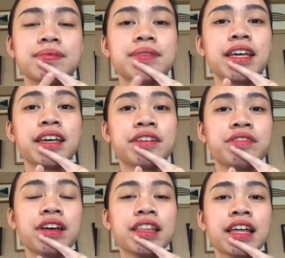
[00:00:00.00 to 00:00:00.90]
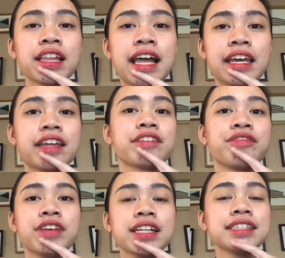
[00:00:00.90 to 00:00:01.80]
if the client
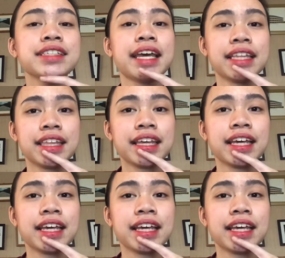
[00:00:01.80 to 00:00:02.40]
feels anything.